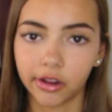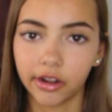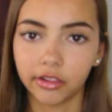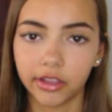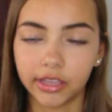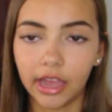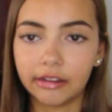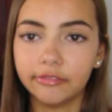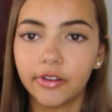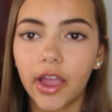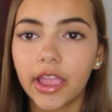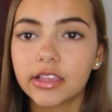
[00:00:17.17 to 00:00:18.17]
kind of like
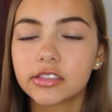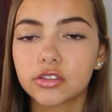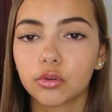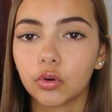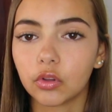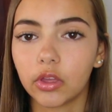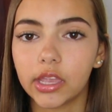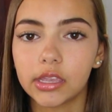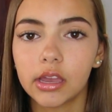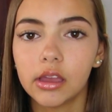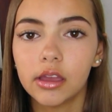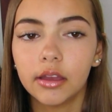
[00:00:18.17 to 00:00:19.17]
advice or like